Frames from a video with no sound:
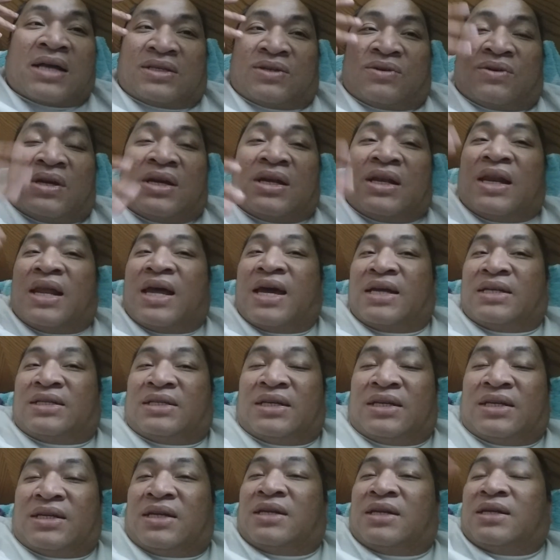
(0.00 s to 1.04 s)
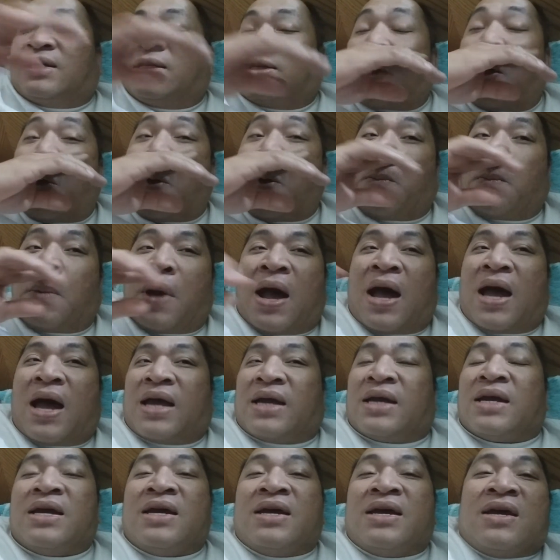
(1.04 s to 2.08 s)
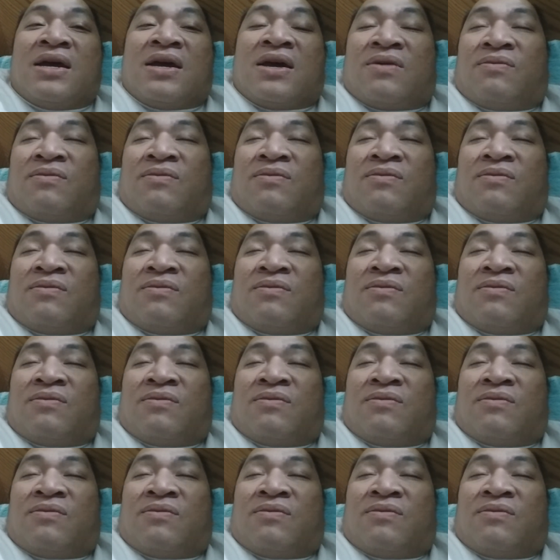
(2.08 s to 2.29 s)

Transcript: So he legend in his own mind.